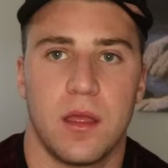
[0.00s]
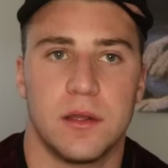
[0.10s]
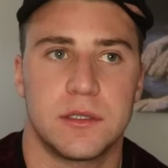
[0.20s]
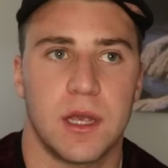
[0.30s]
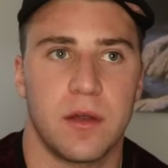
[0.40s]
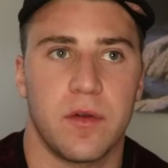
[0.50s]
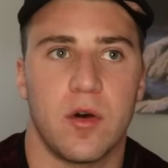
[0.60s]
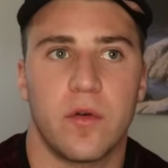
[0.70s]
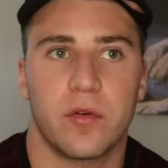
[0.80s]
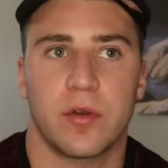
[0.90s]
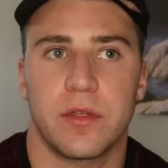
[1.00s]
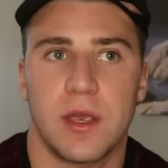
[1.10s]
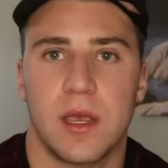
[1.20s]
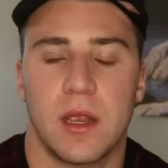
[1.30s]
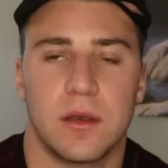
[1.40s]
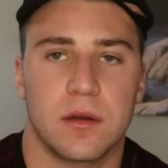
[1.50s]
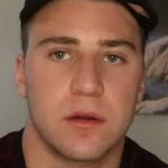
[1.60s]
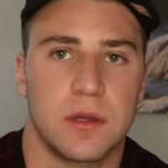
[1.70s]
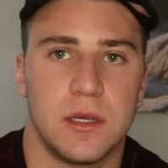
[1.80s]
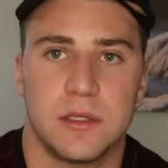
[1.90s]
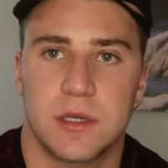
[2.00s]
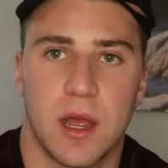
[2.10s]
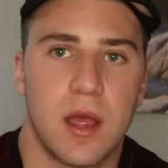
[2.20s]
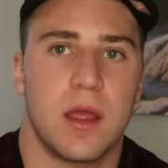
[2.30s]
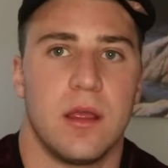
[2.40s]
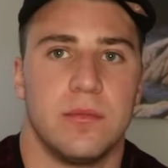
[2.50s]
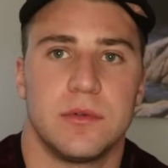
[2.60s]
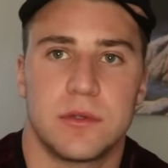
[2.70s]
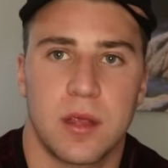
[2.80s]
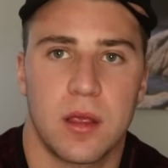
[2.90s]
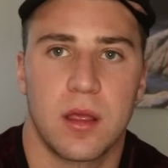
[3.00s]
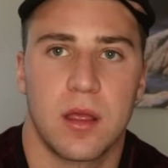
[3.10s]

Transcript: Instead of overthinking during these times,